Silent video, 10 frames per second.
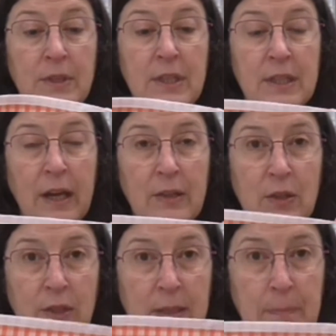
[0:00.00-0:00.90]

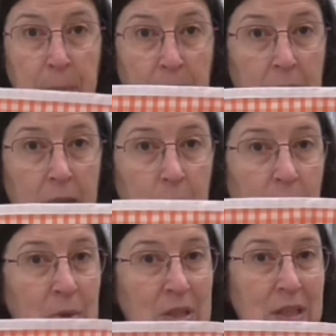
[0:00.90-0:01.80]
designs on it.
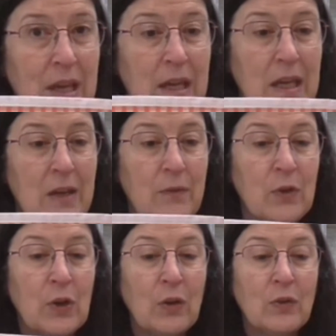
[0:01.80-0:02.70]
I must say, if
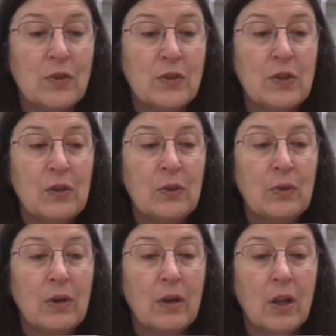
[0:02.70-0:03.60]
you're going to
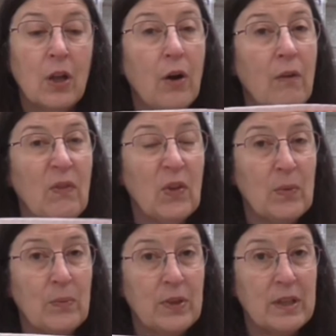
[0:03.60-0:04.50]
do a lot of
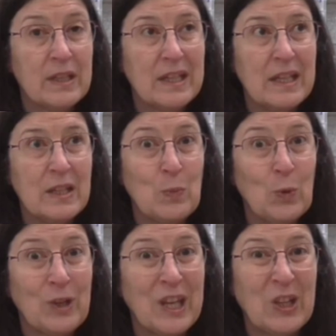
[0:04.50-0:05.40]
them, that it's
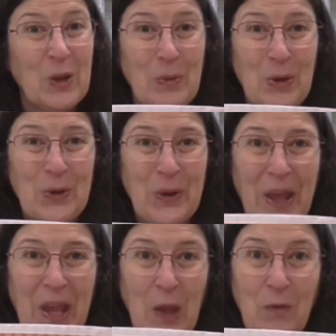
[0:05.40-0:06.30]
more economical
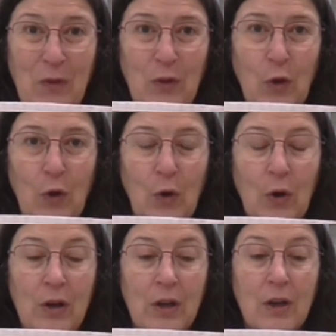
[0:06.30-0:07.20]
if
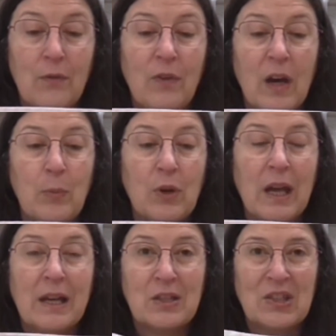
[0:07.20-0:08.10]
your
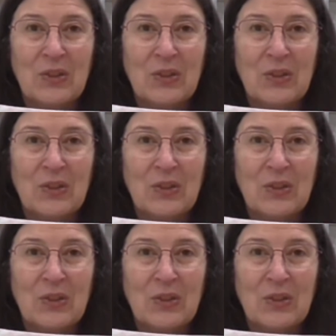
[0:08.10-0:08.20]
fabric has a